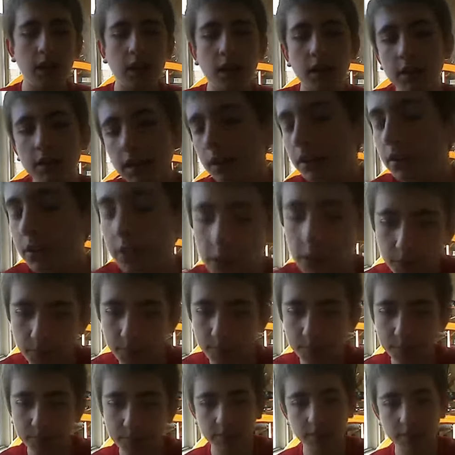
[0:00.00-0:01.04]
Okay, so
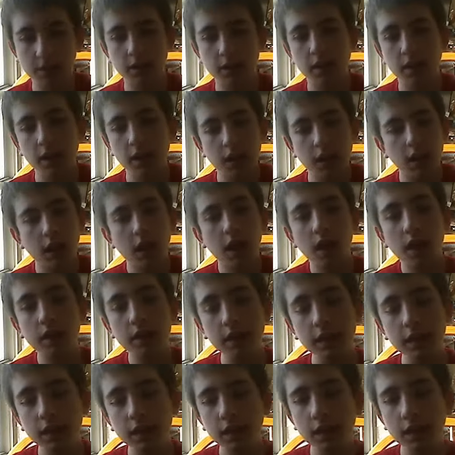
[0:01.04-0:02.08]

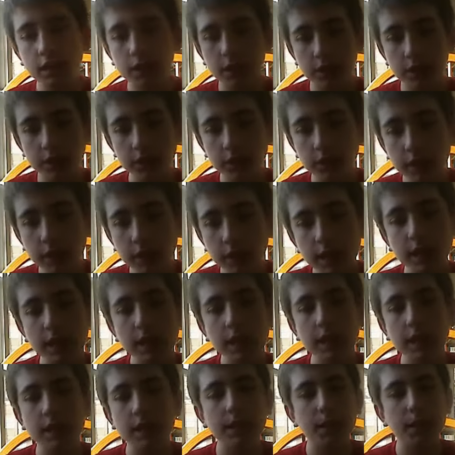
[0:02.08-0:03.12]
the
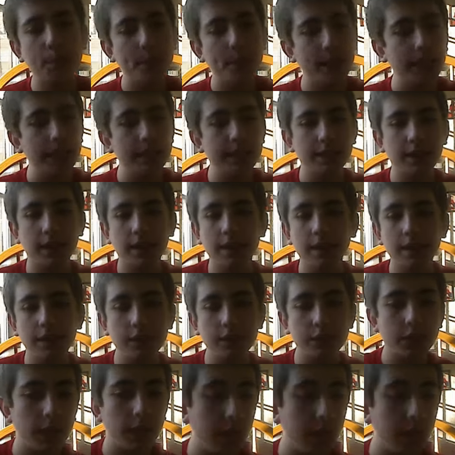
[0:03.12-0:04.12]
3D is amazing on this.